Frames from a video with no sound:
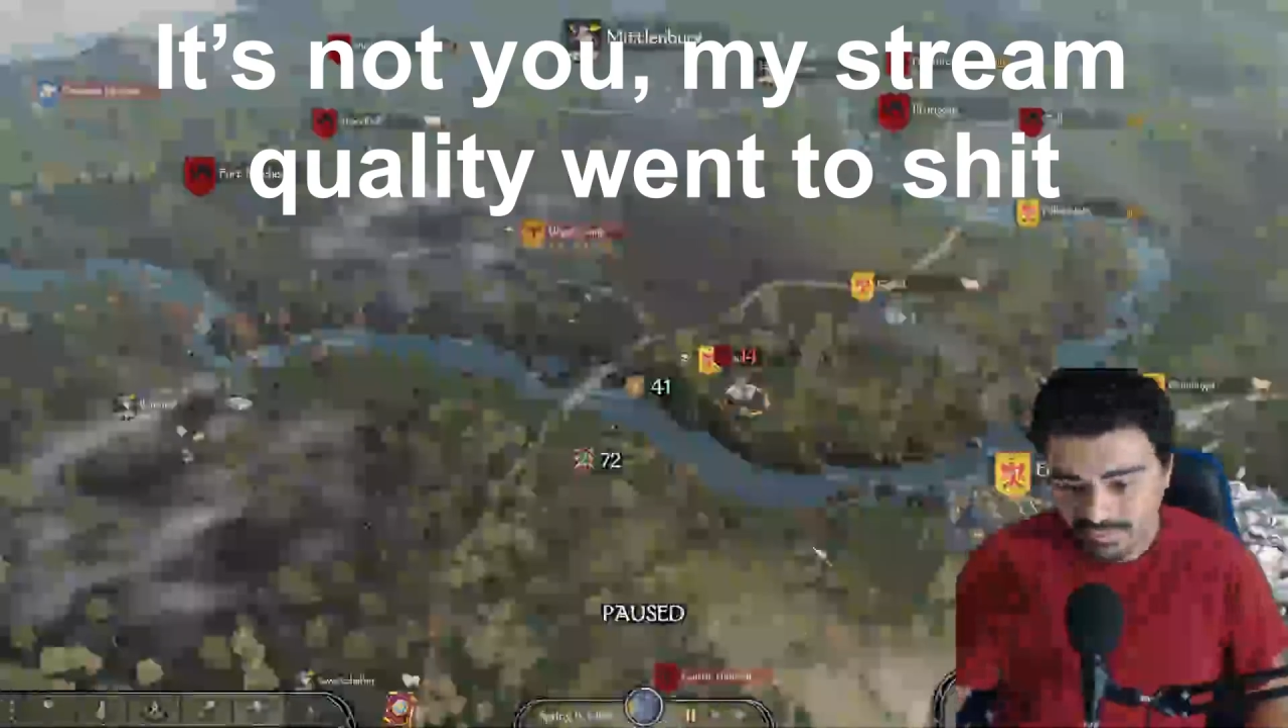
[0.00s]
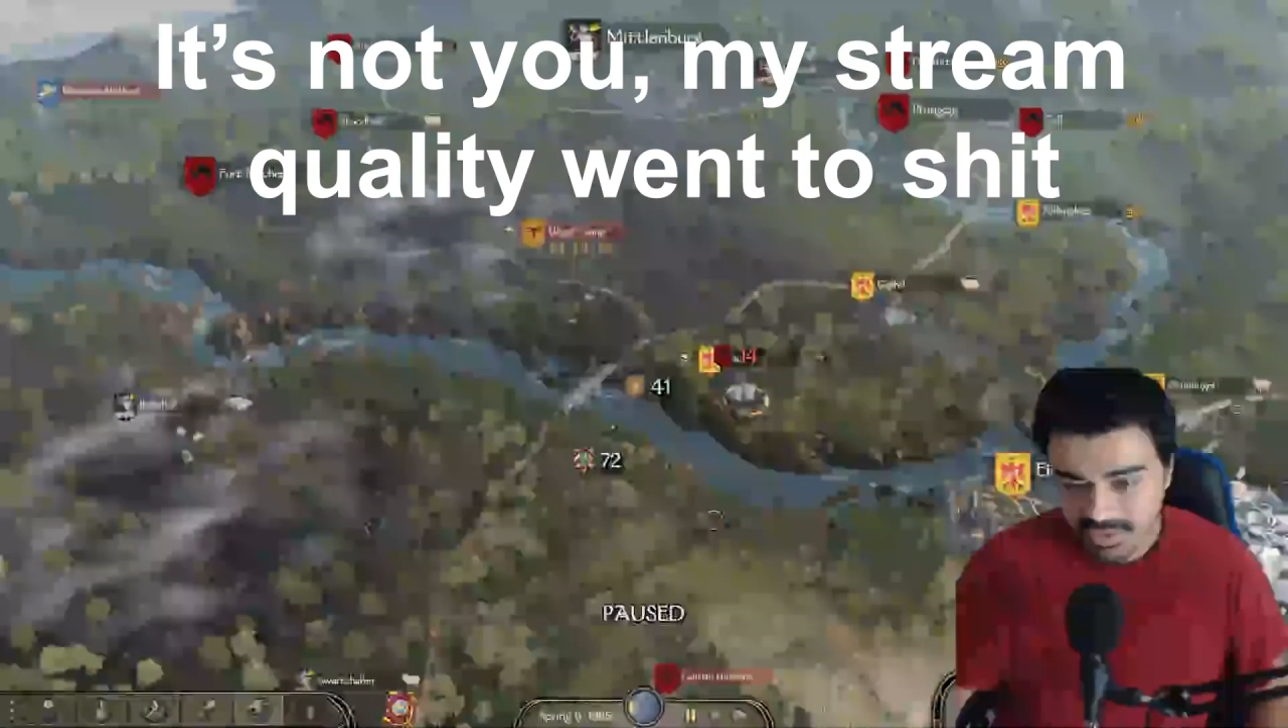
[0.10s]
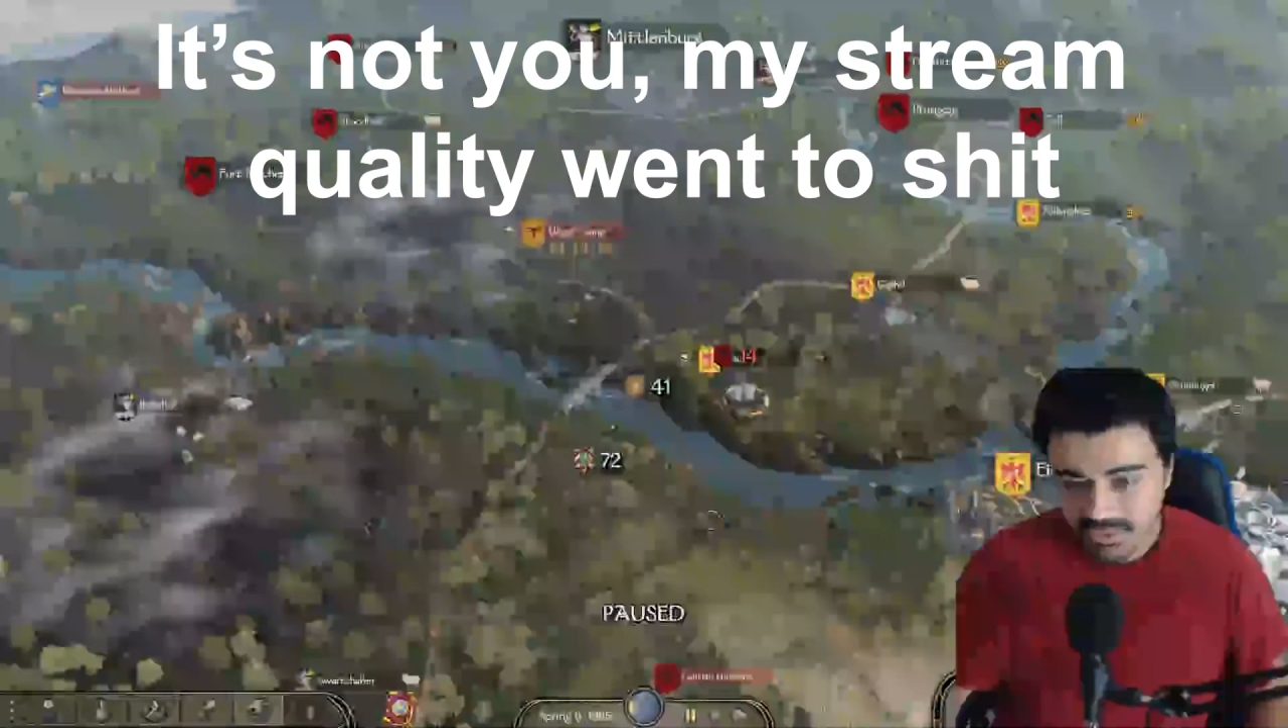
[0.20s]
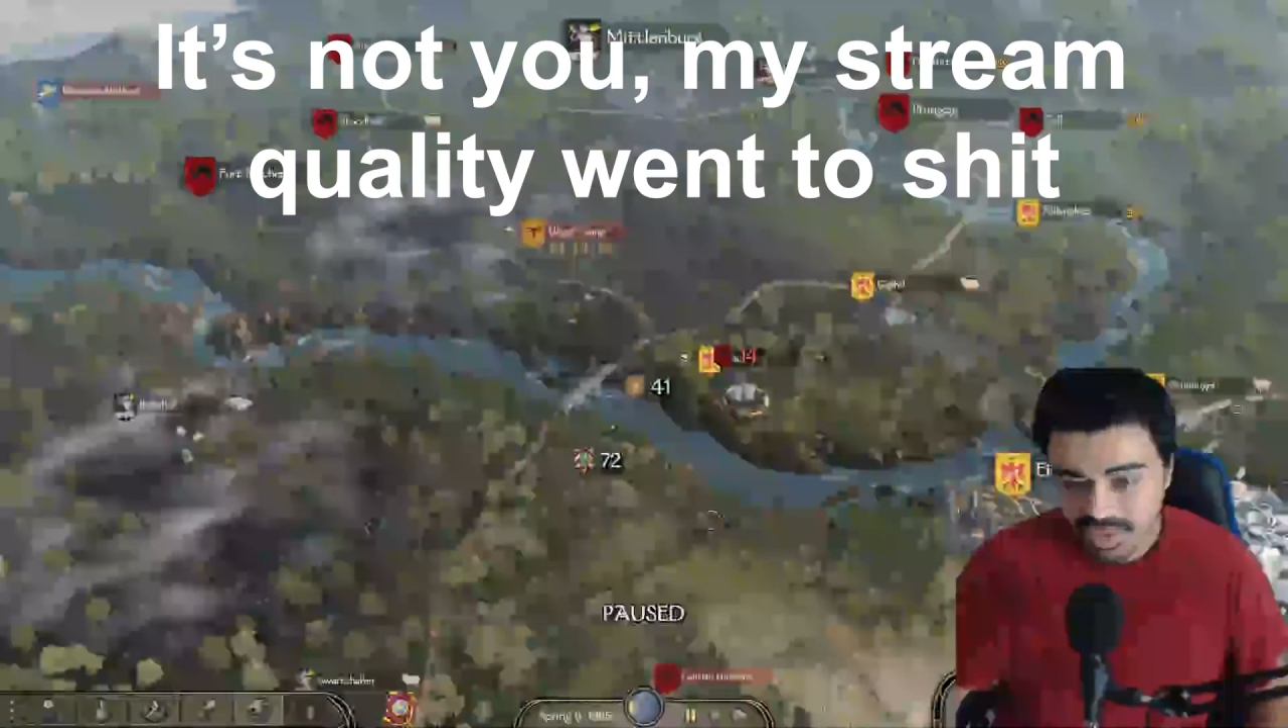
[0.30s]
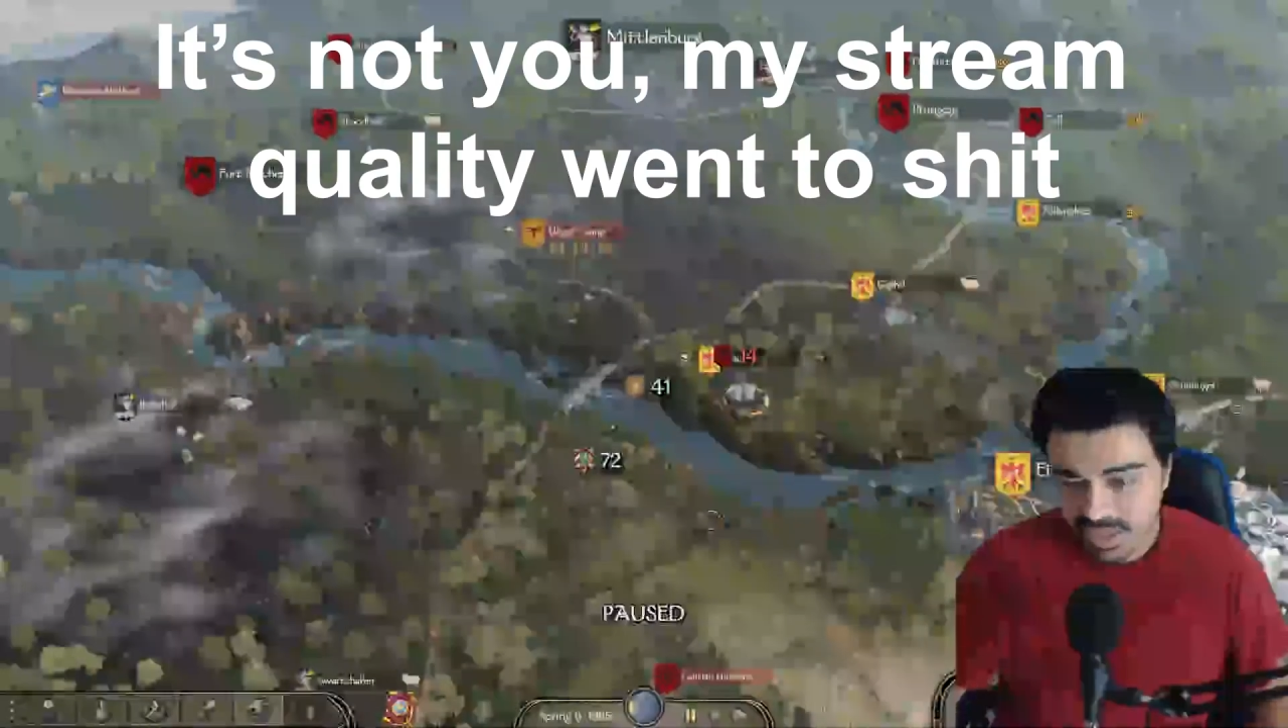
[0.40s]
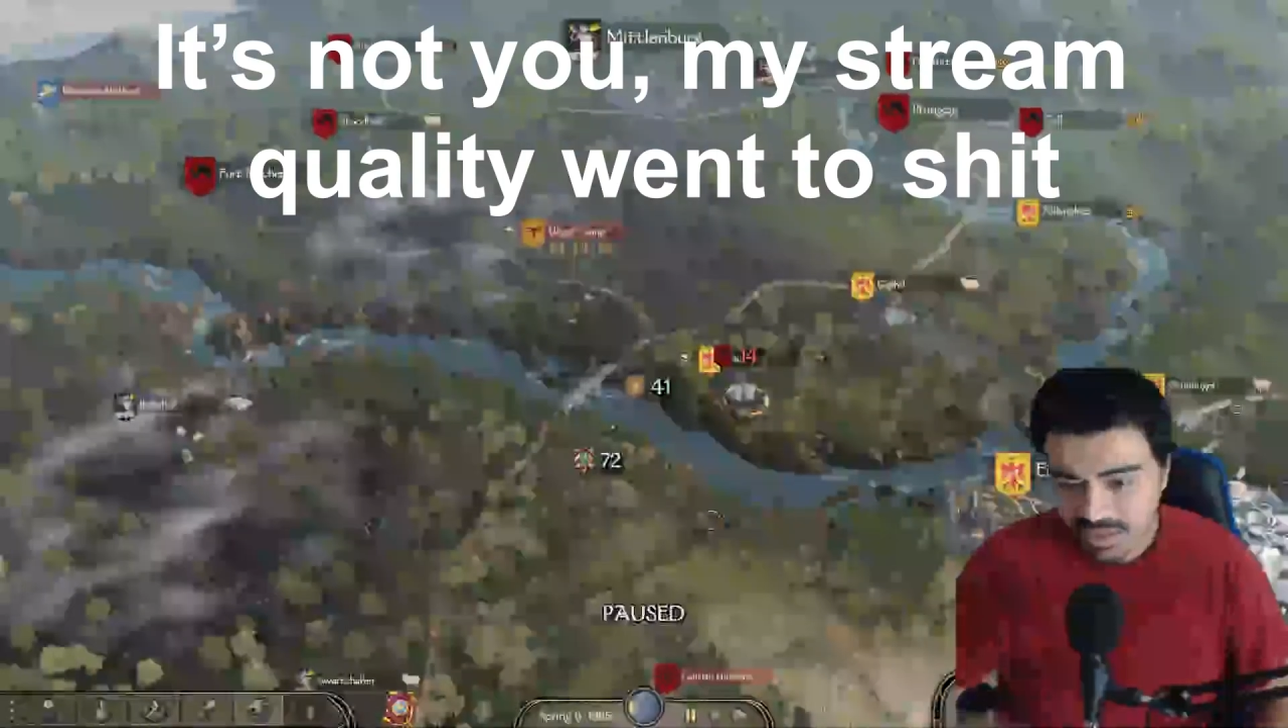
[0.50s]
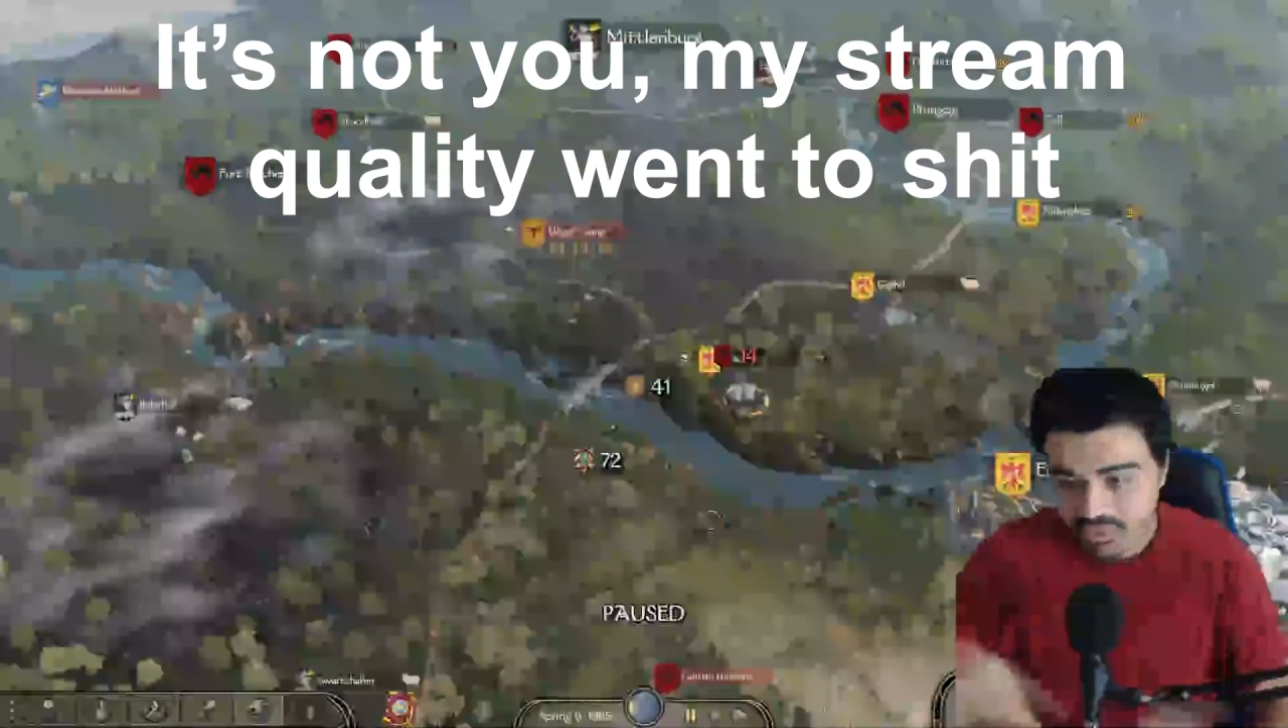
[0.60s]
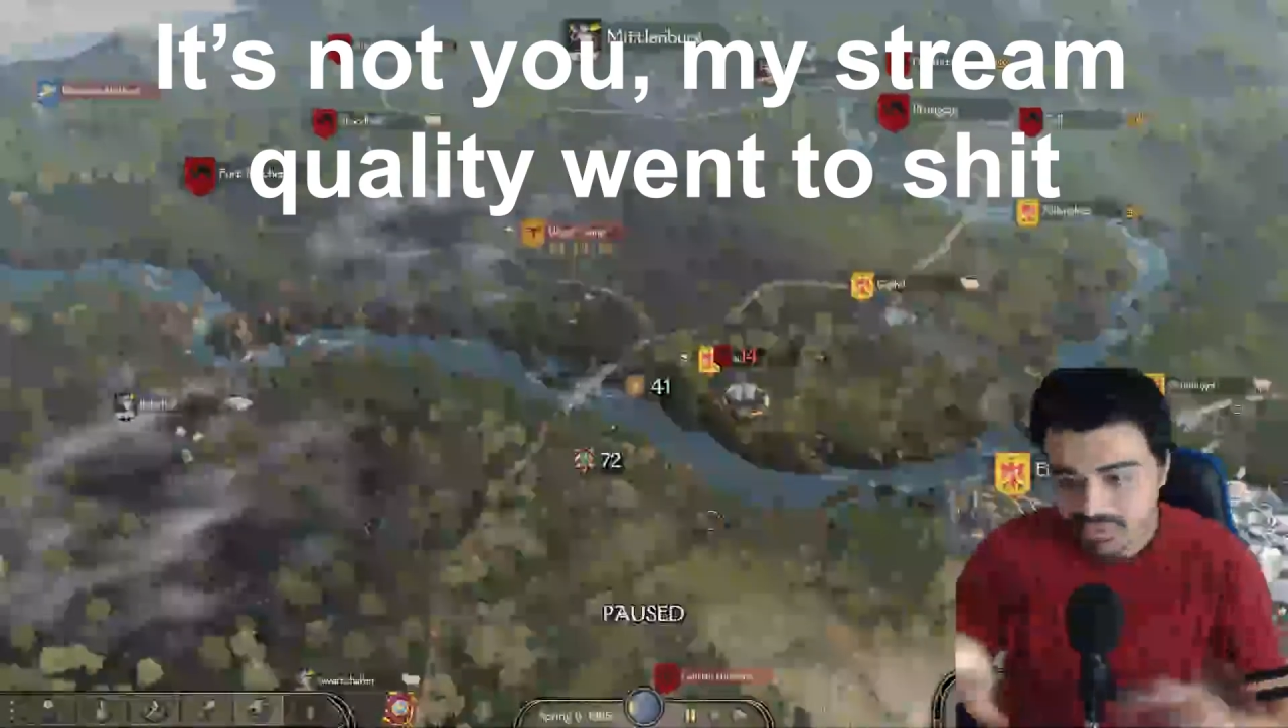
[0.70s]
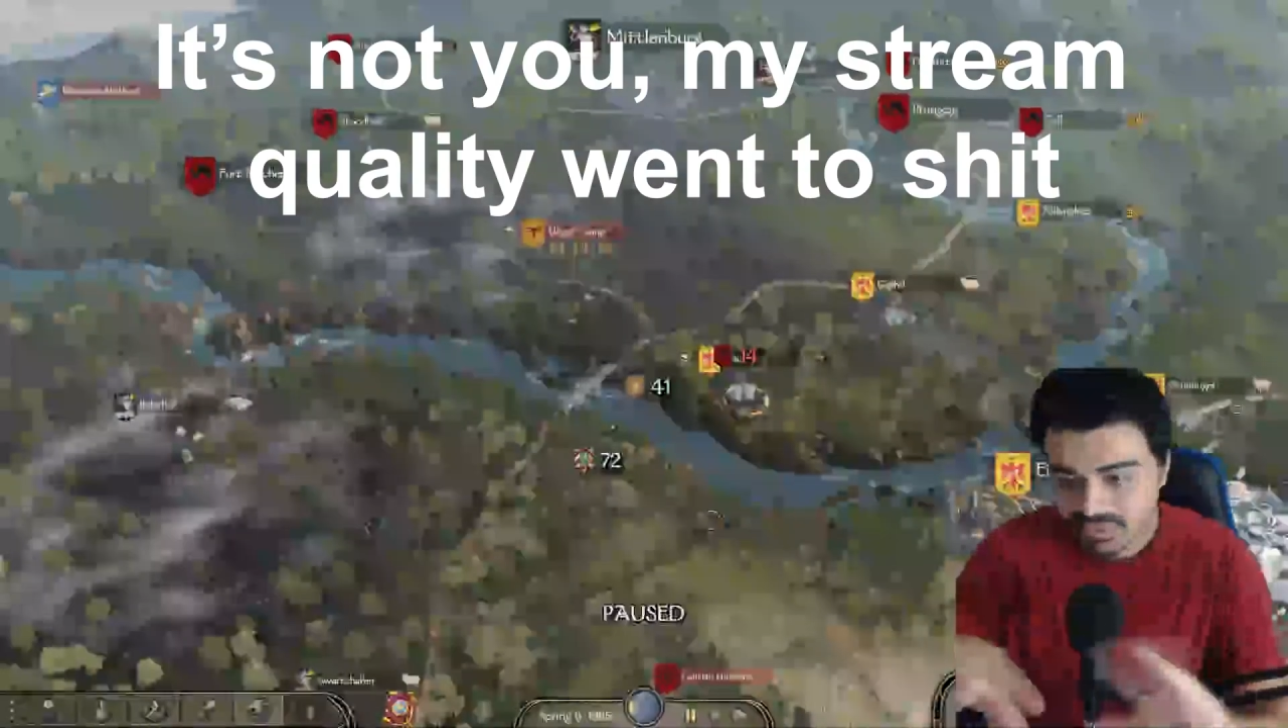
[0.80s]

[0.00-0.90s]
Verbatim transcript: whole conquest